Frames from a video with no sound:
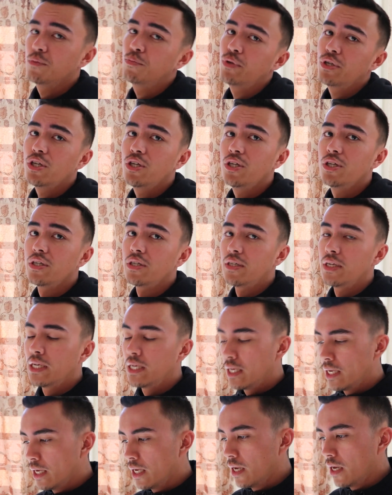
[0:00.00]
pretty good.
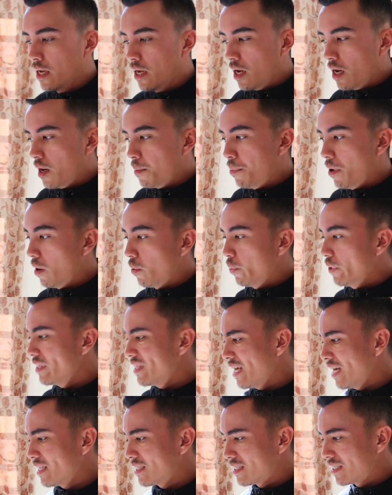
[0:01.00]
But
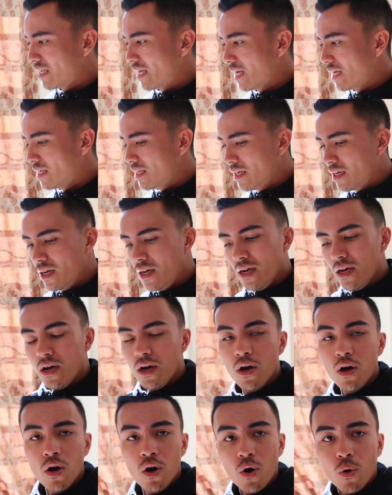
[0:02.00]
with that said,
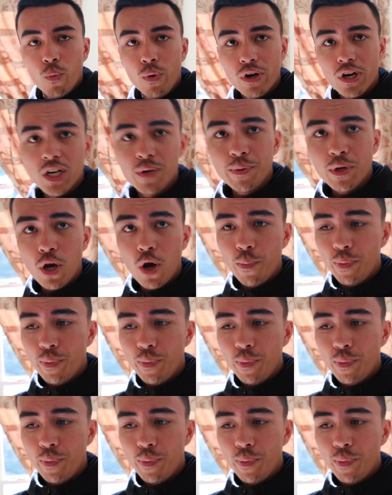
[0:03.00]
we're going to be